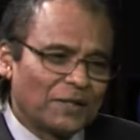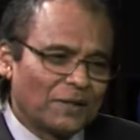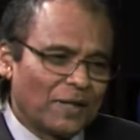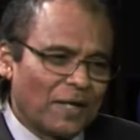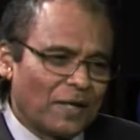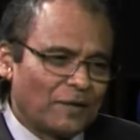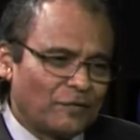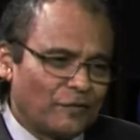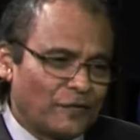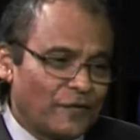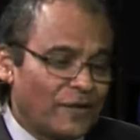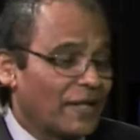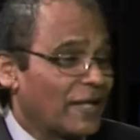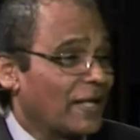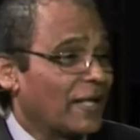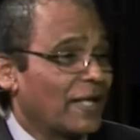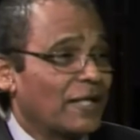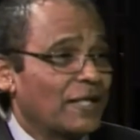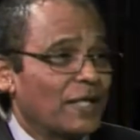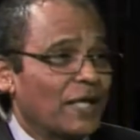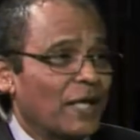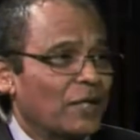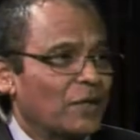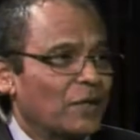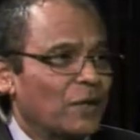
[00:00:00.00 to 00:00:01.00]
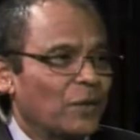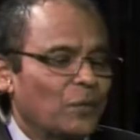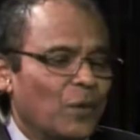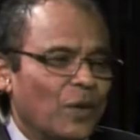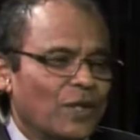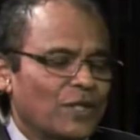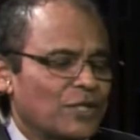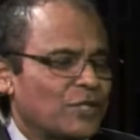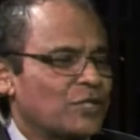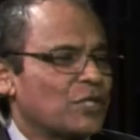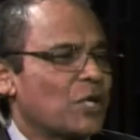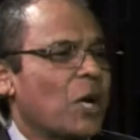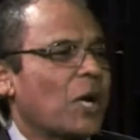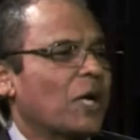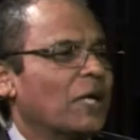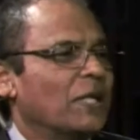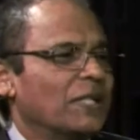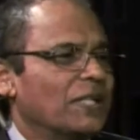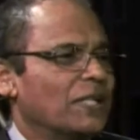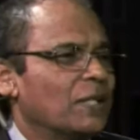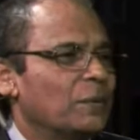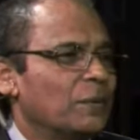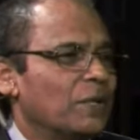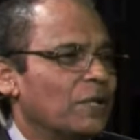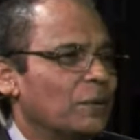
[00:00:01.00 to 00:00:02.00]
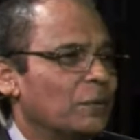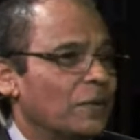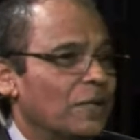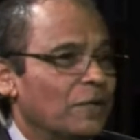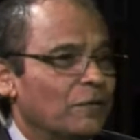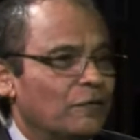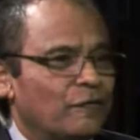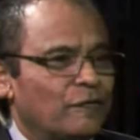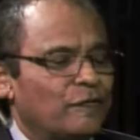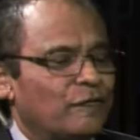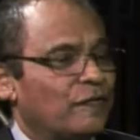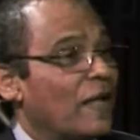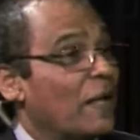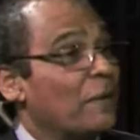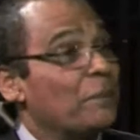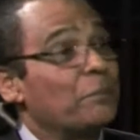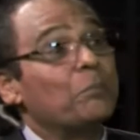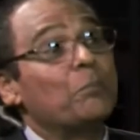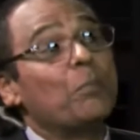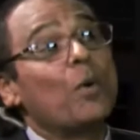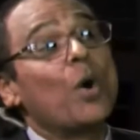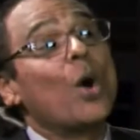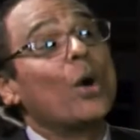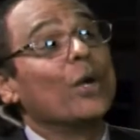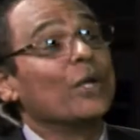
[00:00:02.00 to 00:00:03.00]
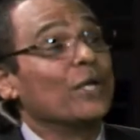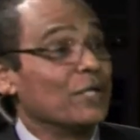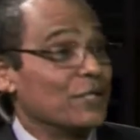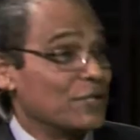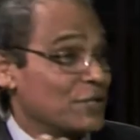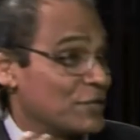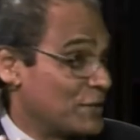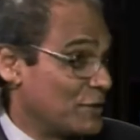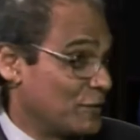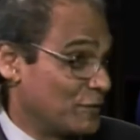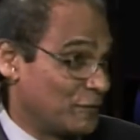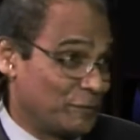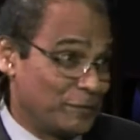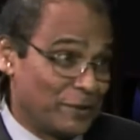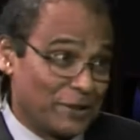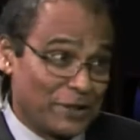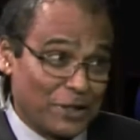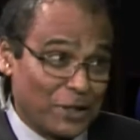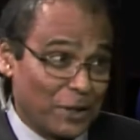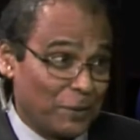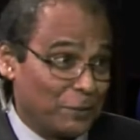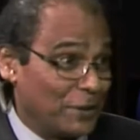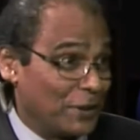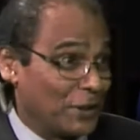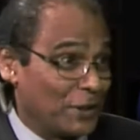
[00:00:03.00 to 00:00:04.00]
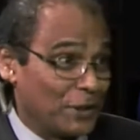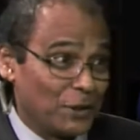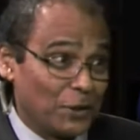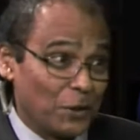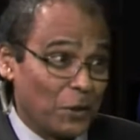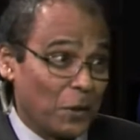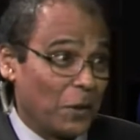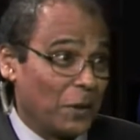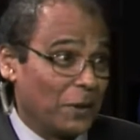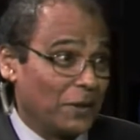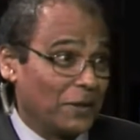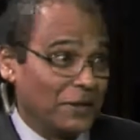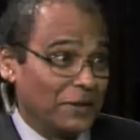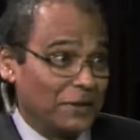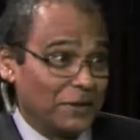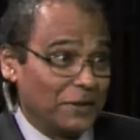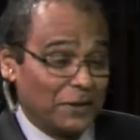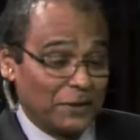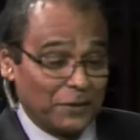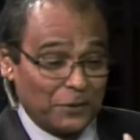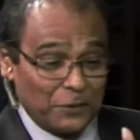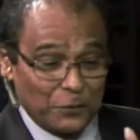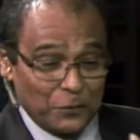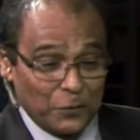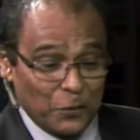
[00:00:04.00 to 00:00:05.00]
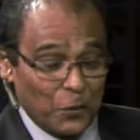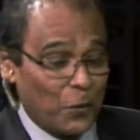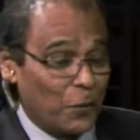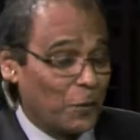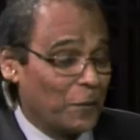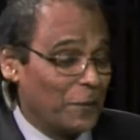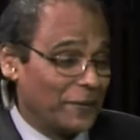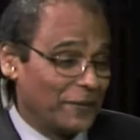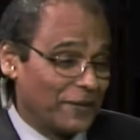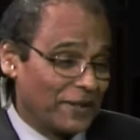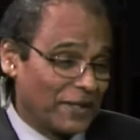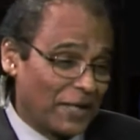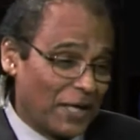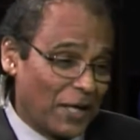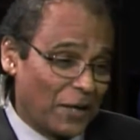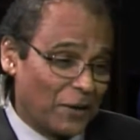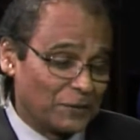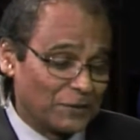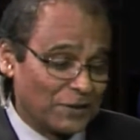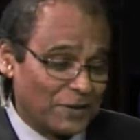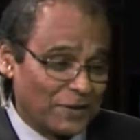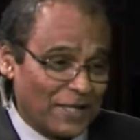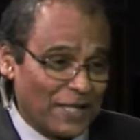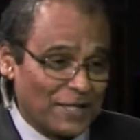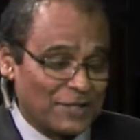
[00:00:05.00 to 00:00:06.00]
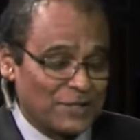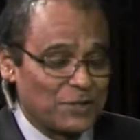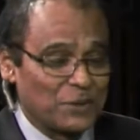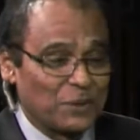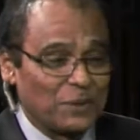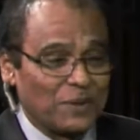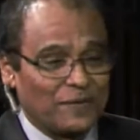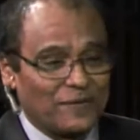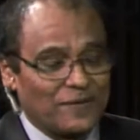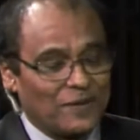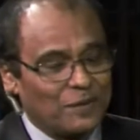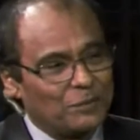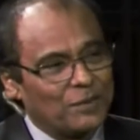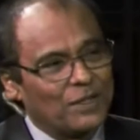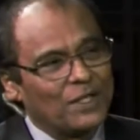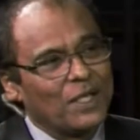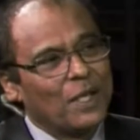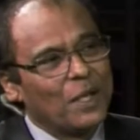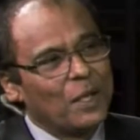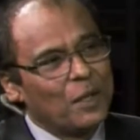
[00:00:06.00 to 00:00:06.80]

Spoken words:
feel like I want to talk a little bit about the flamboyance of becoming a law and the robe and the gown and that sort of thing, but we'll